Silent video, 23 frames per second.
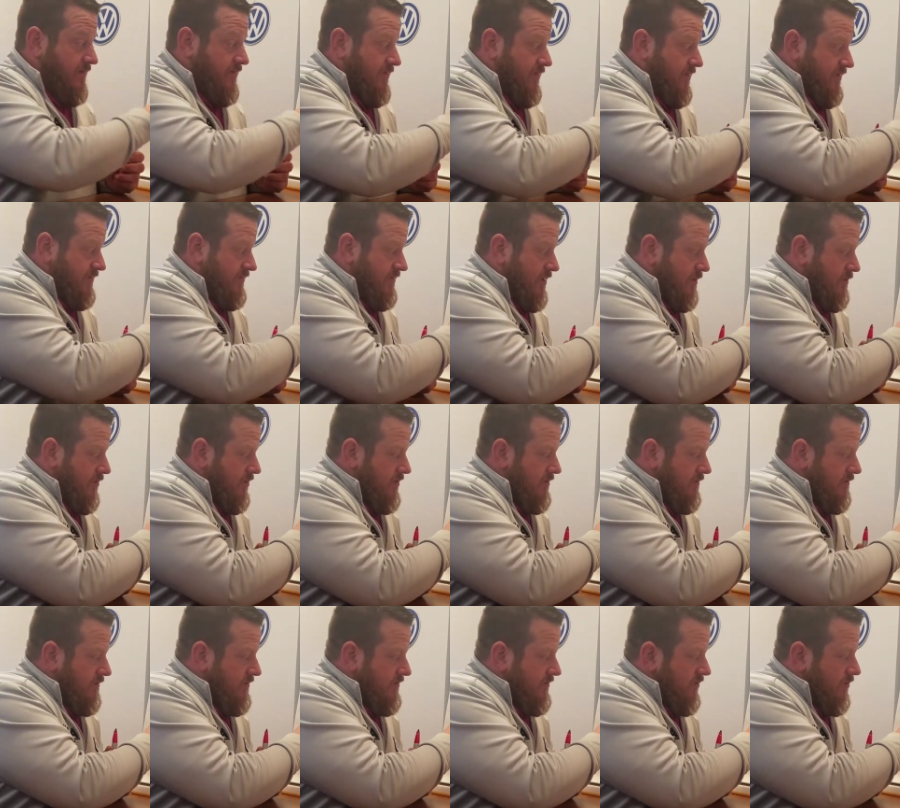this
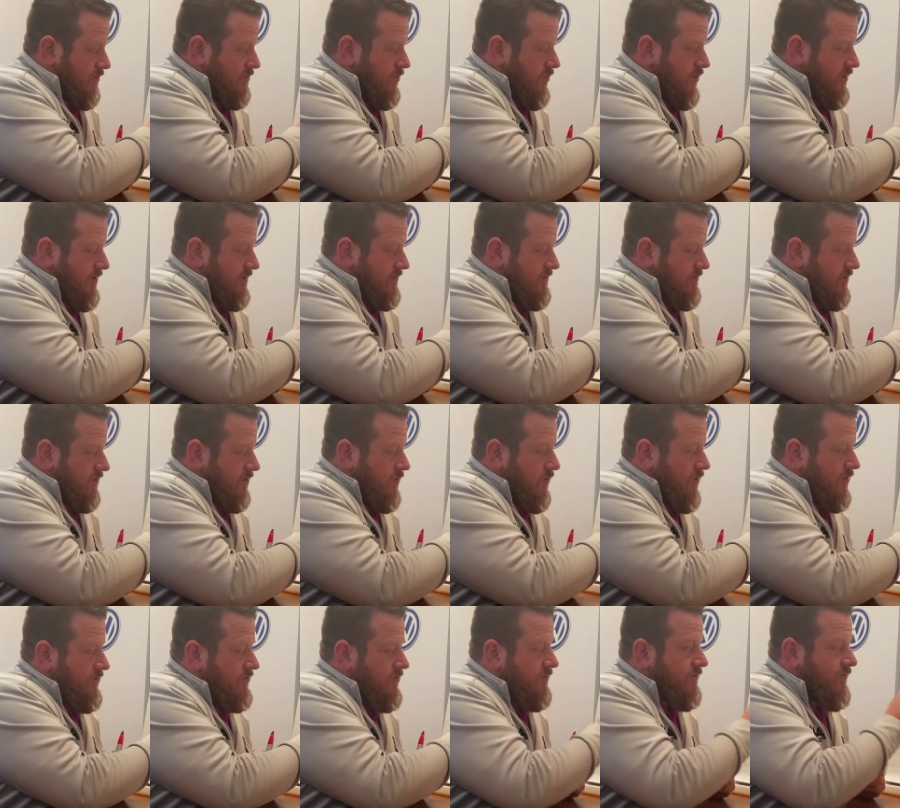number,
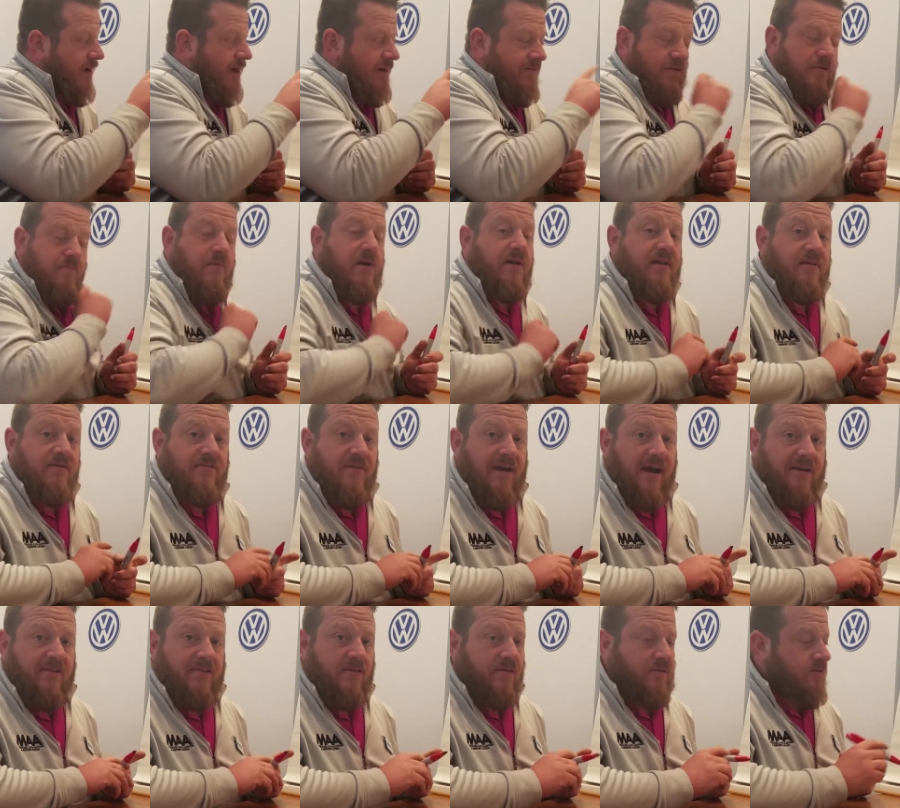0.0125, your money
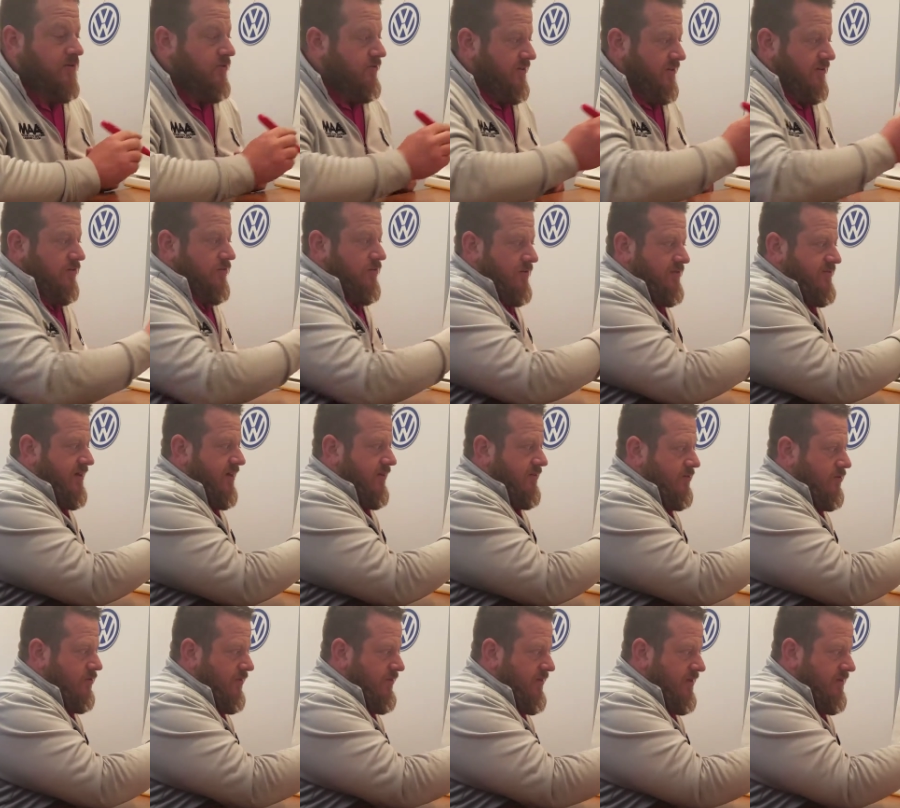factor, your dealer will tell
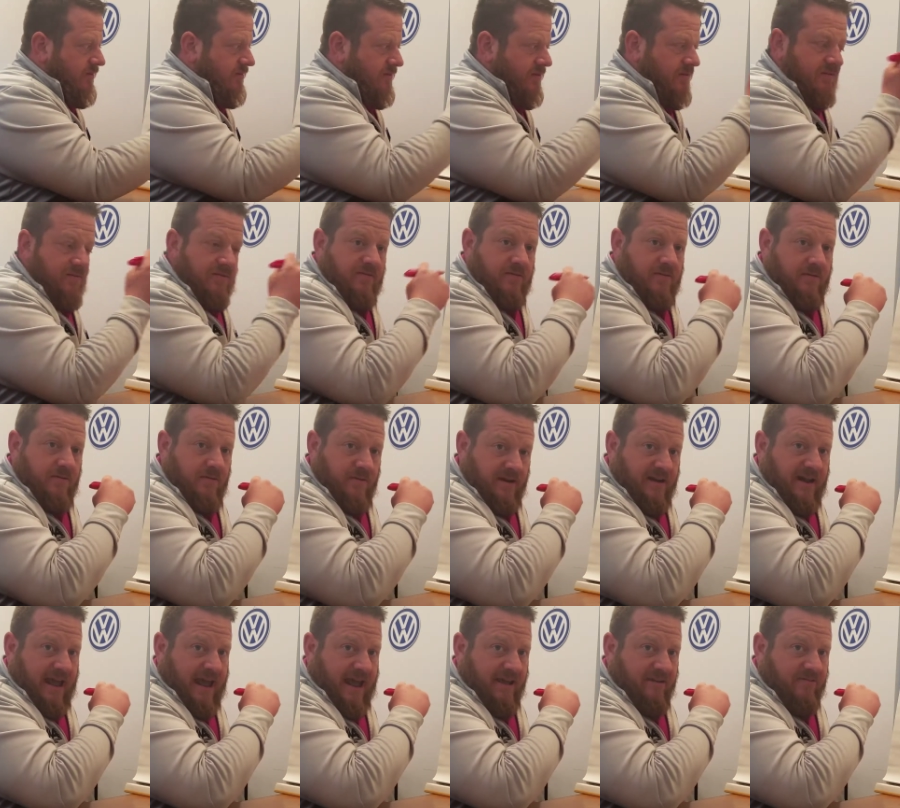you what this is, you need
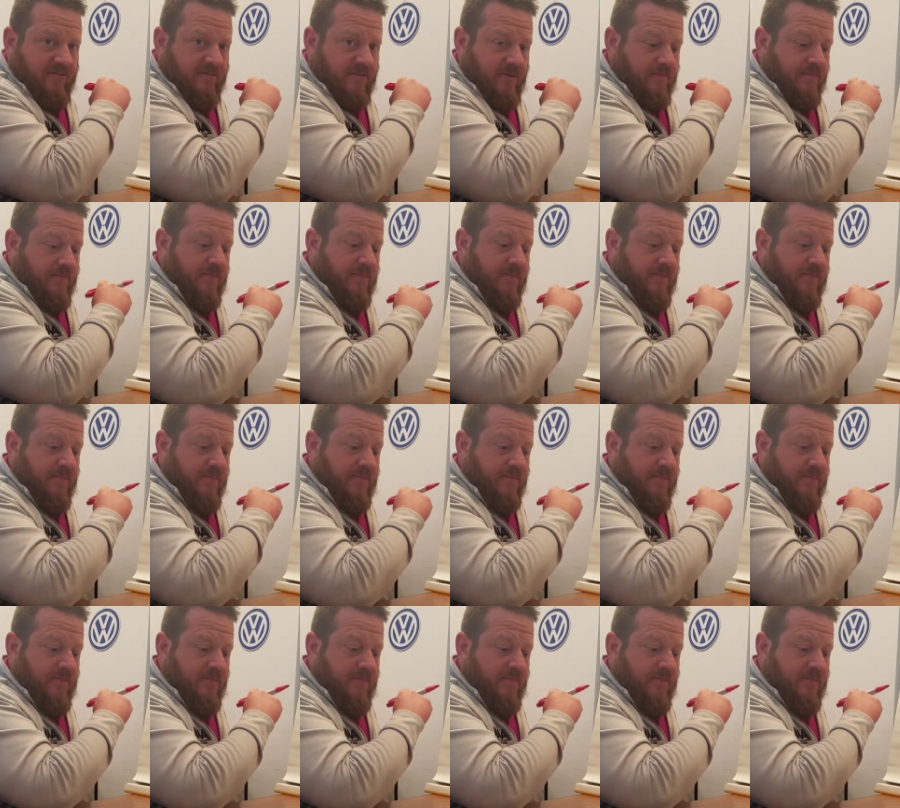to ask.